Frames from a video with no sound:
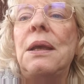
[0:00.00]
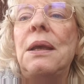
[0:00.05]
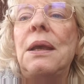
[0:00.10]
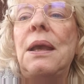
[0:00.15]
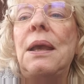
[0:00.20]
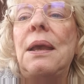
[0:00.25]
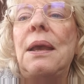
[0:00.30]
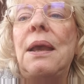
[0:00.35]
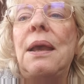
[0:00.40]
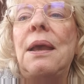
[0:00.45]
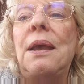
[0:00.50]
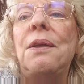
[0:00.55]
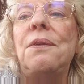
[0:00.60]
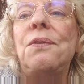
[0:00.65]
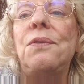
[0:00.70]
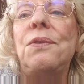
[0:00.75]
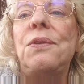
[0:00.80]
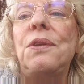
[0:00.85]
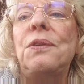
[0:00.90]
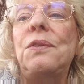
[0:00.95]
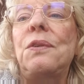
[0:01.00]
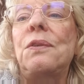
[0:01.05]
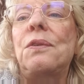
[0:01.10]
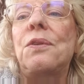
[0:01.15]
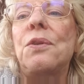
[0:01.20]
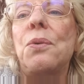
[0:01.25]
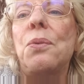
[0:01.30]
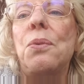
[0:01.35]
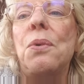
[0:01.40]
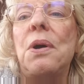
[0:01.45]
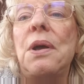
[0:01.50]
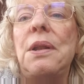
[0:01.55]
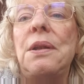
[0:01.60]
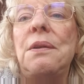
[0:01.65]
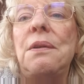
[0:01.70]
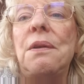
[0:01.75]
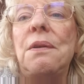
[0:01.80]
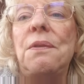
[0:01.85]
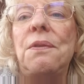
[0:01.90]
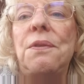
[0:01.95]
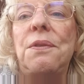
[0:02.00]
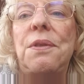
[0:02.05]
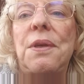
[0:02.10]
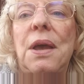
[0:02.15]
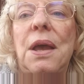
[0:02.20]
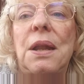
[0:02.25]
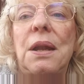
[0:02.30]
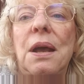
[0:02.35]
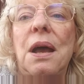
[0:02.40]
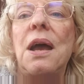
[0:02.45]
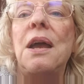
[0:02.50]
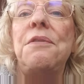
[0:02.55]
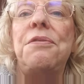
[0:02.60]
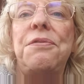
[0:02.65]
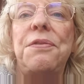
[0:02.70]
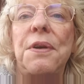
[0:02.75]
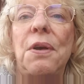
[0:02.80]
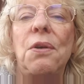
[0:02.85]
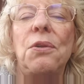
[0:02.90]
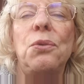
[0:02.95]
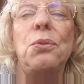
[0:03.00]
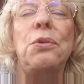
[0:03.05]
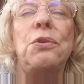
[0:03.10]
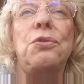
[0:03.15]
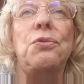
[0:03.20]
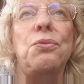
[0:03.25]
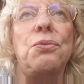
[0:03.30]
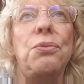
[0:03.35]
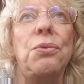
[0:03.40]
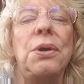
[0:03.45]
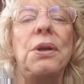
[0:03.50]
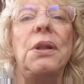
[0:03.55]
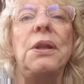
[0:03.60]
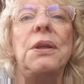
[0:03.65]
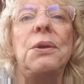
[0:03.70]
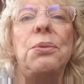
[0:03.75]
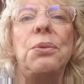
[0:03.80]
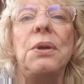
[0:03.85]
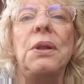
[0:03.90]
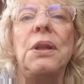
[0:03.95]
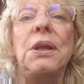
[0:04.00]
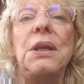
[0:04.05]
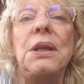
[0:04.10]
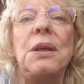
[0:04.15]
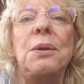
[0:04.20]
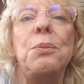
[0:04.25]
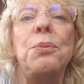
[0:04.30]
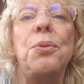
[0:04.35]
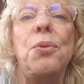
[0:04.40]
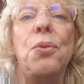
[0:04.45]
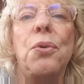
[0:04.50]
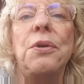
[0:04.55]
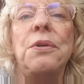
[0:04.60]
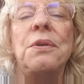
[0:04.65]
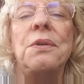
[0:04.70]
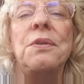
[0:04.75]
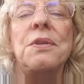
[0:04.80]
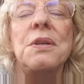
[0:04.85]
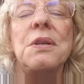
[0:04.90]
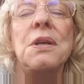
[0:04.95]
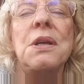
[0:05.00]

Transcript: And this is the one that I felt was really, really important.